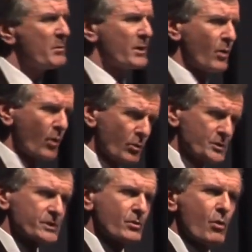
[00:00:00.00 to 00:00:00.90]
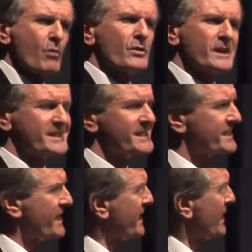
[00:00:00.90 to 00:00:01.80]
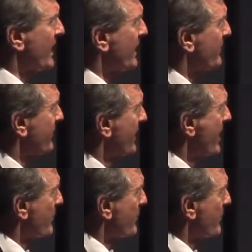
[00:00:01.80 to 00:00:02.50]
but also over its design life,